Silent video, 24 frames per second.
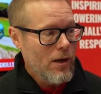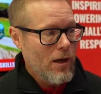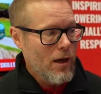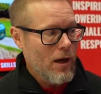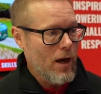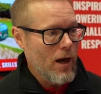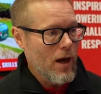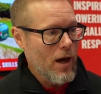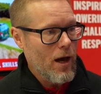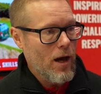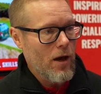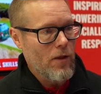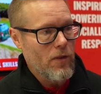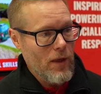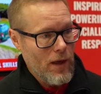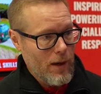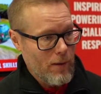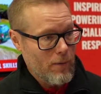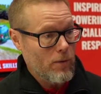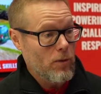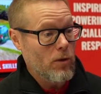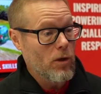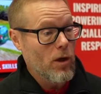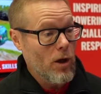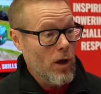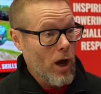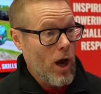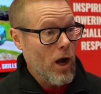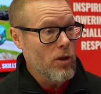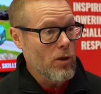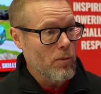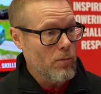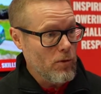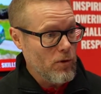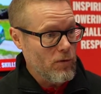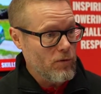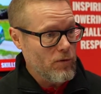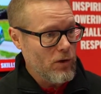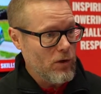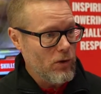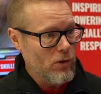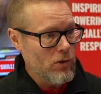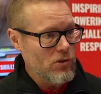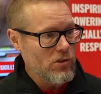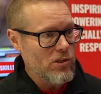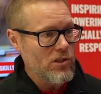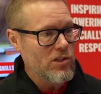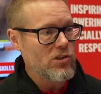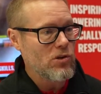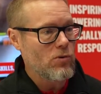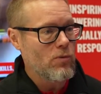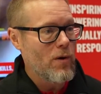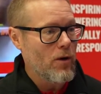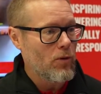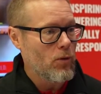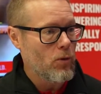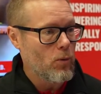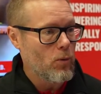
and that our number of users around the